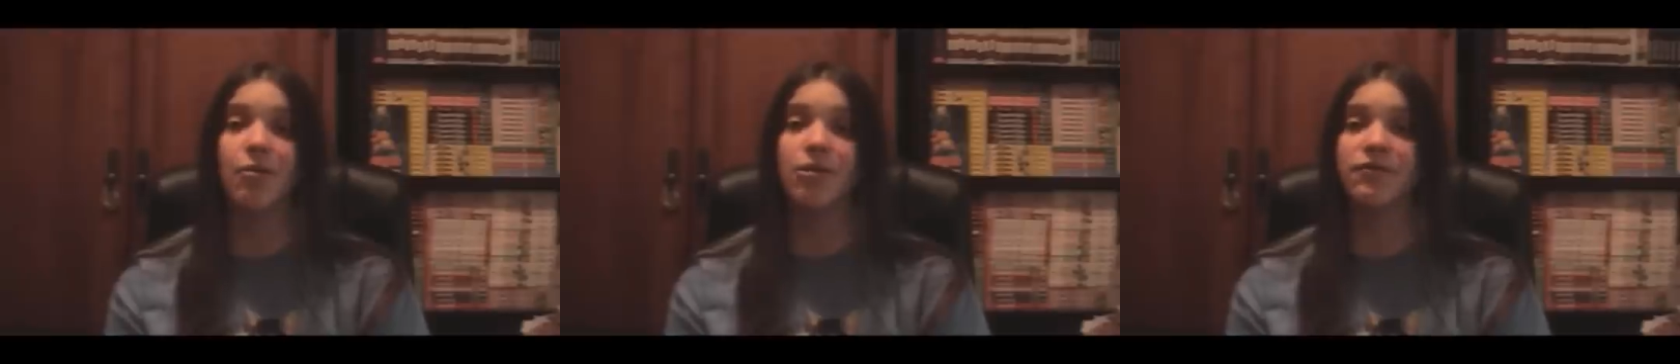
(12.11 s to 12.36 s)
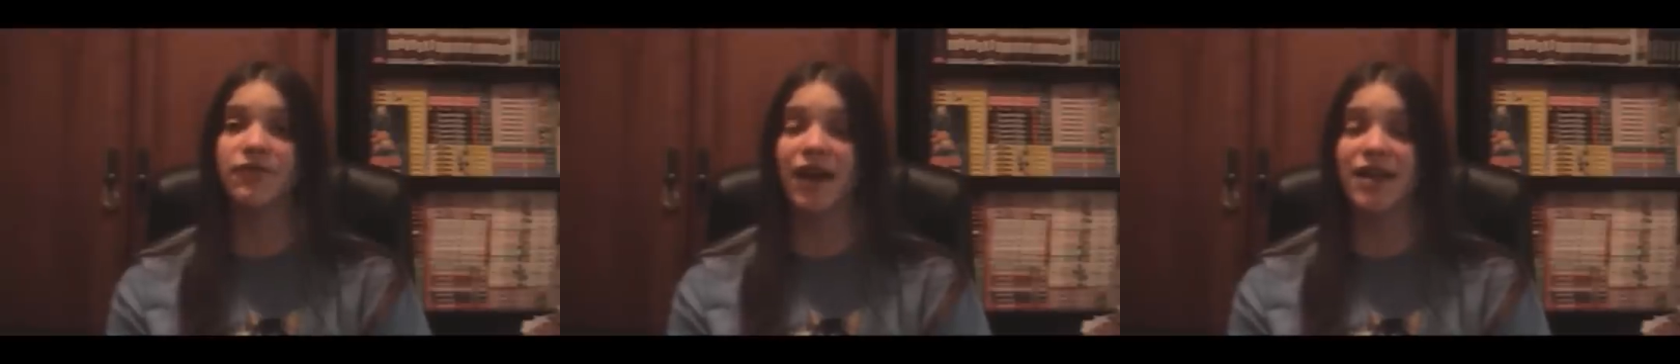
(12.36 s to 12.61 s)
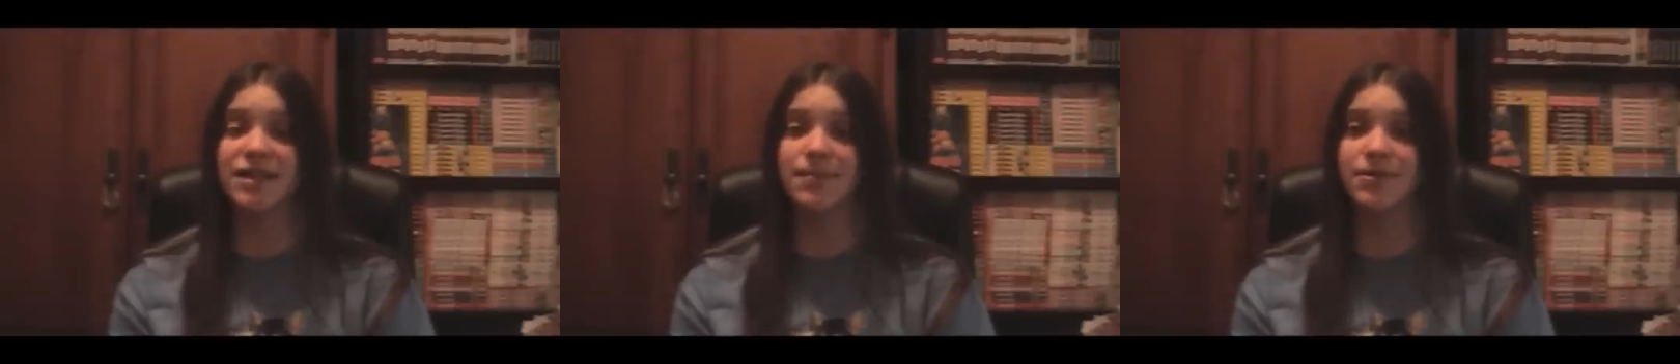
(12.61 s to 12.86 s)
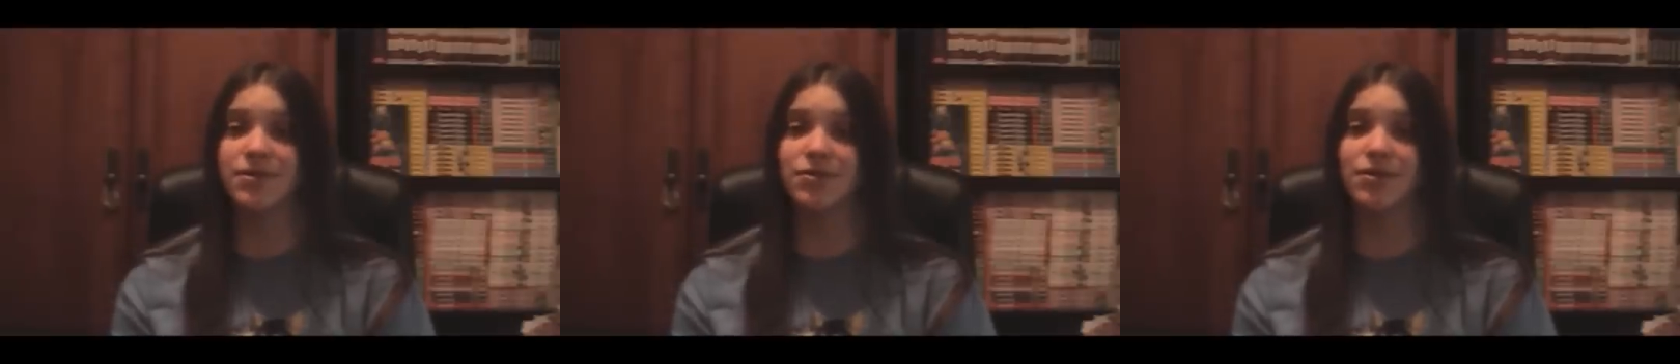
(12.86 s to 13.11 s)
with 5
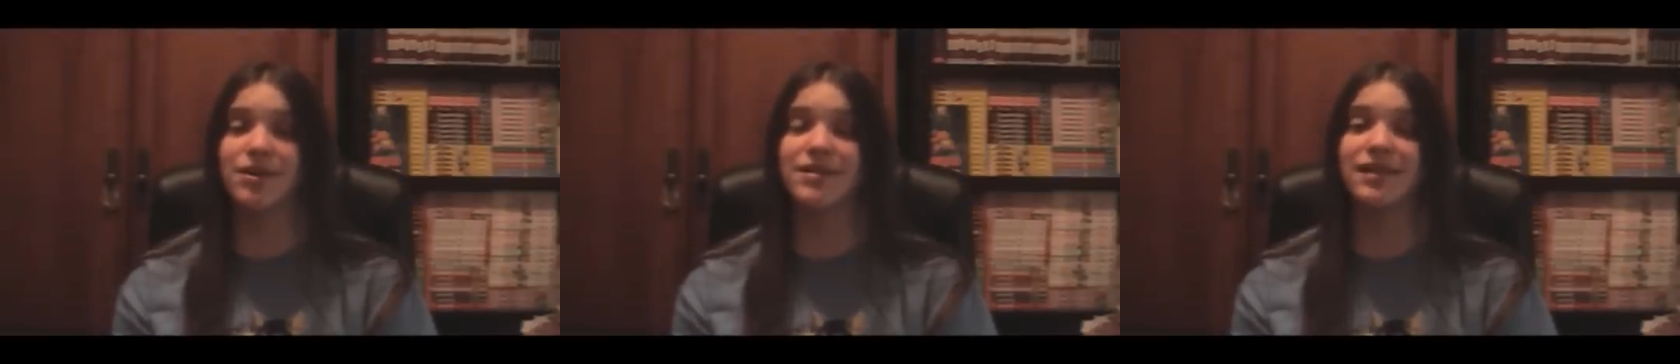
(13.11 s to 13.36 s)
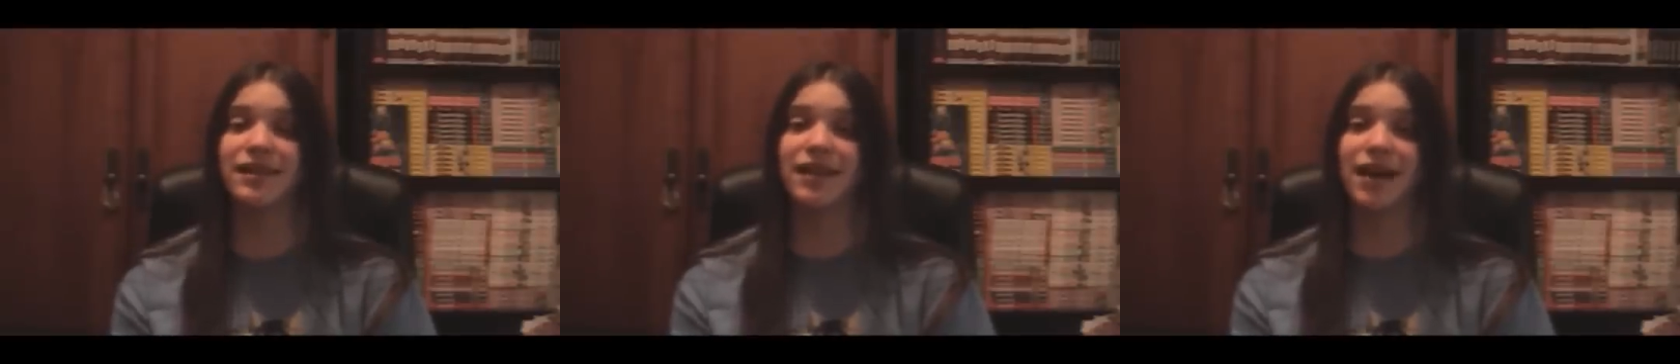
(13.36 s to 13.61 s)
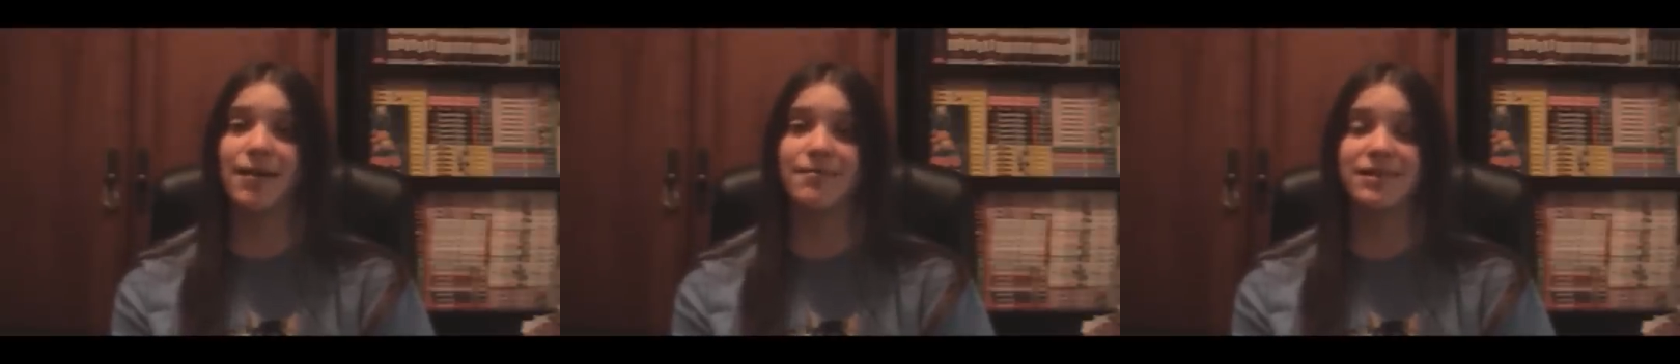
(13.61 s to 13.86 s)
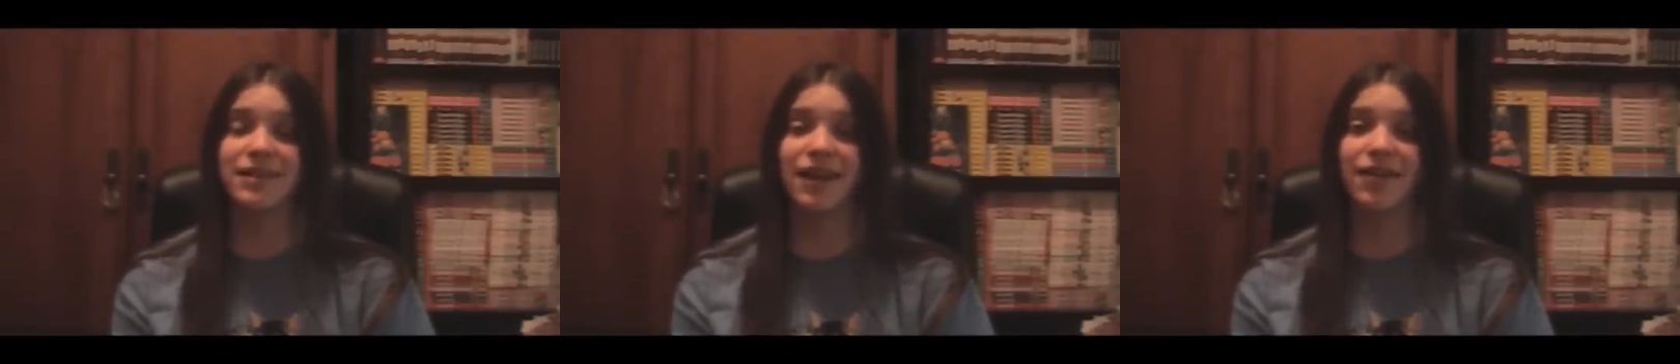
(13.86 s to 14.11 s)
separate stories that
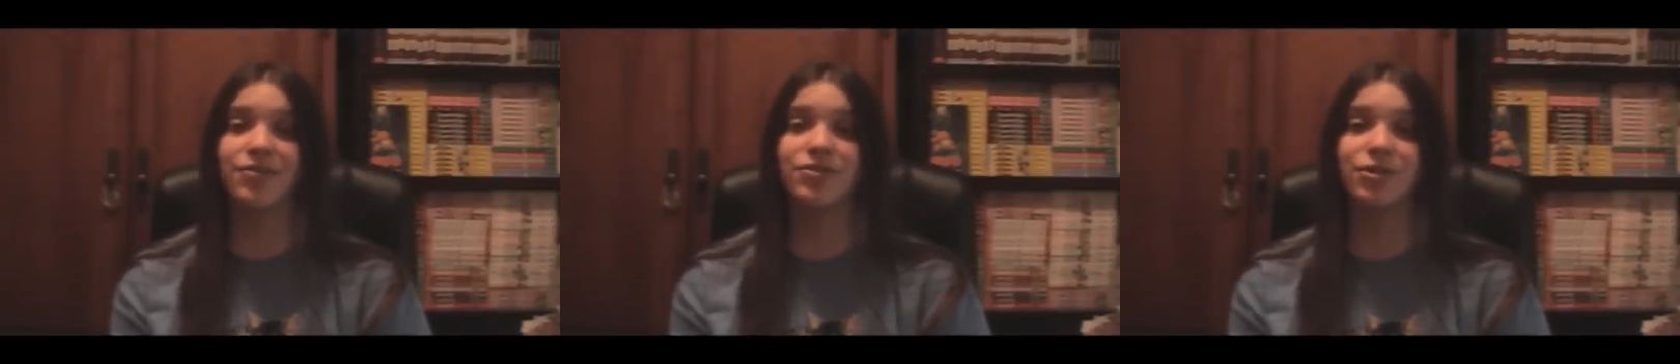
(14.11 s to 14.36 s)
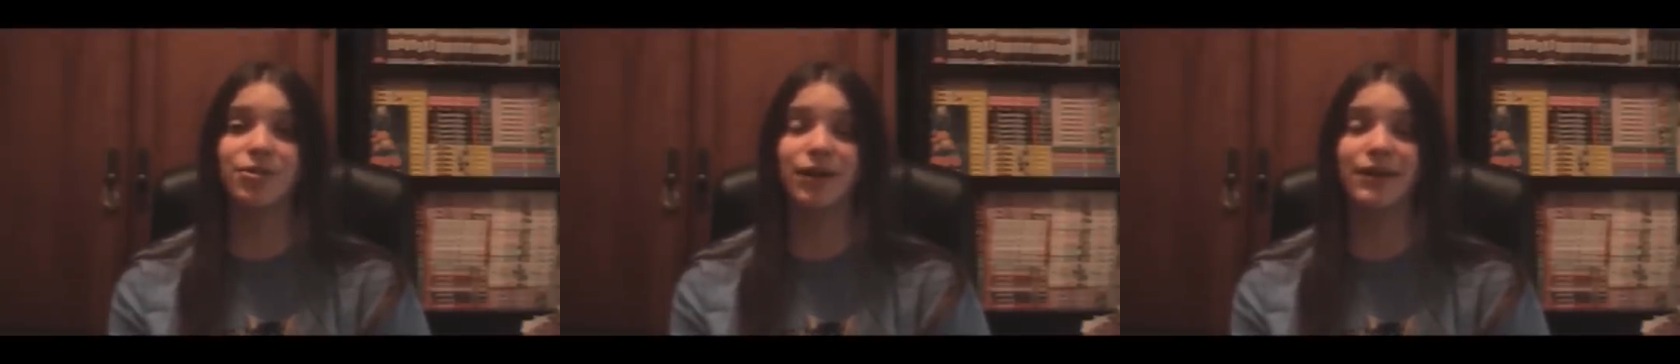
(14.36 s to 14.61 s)
come together to